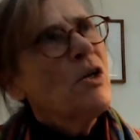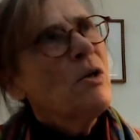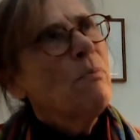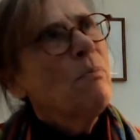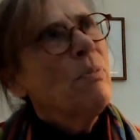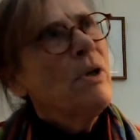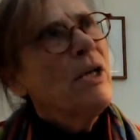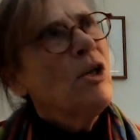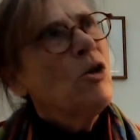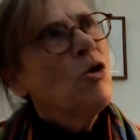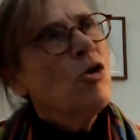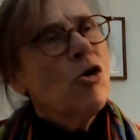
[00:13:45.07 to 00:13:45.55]
to
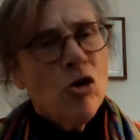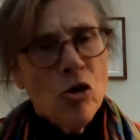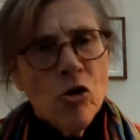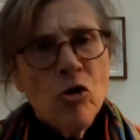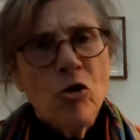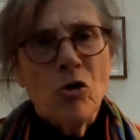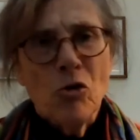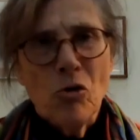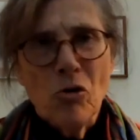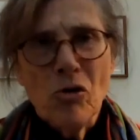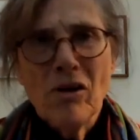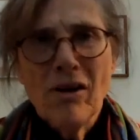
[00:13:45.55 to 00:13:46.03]
be
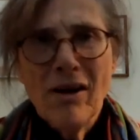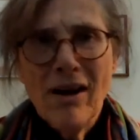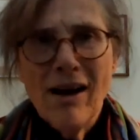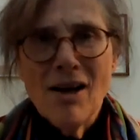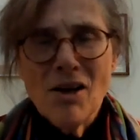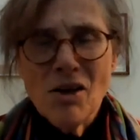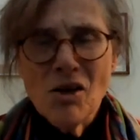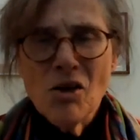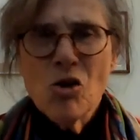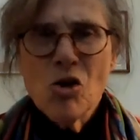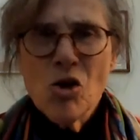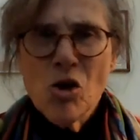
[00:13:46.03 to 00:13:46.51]
true
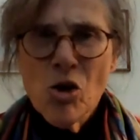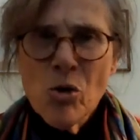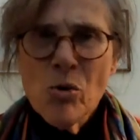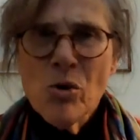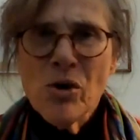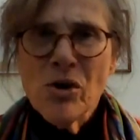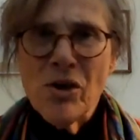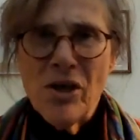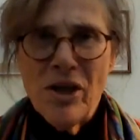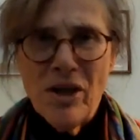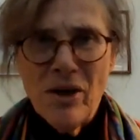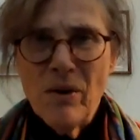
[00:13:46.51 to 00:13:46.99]

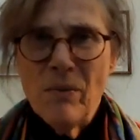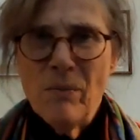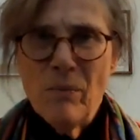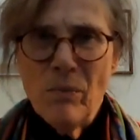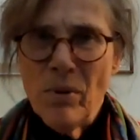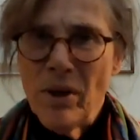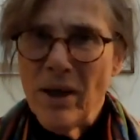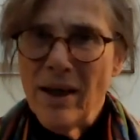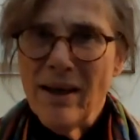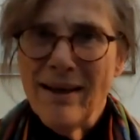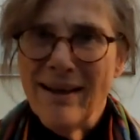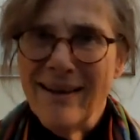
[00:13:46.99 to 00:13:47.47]
as it can
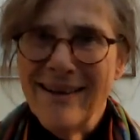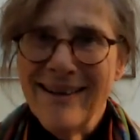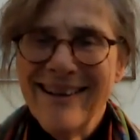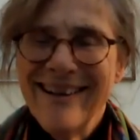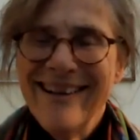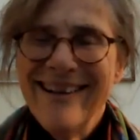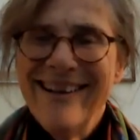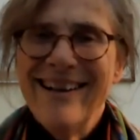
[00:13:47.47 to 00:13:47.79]
be.